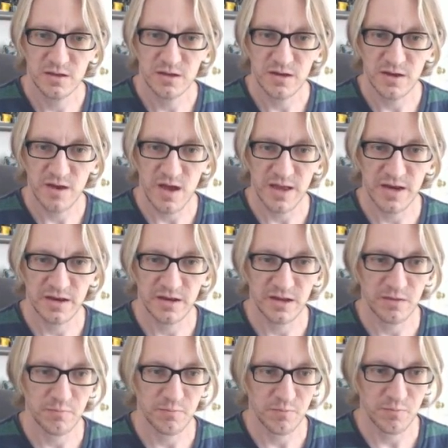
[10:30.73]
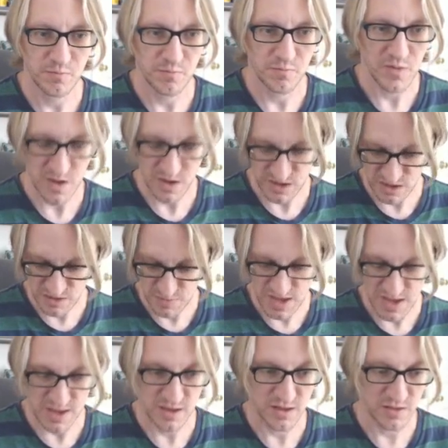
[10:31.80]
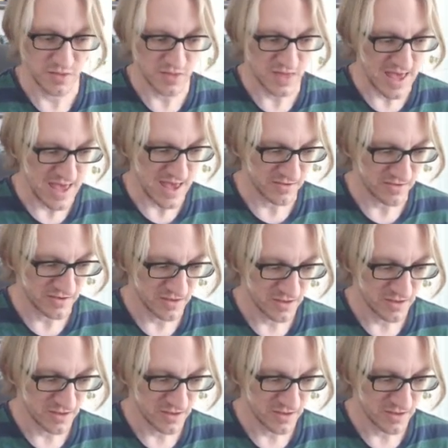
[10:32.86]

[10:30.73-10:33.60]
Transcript: Now I need to make that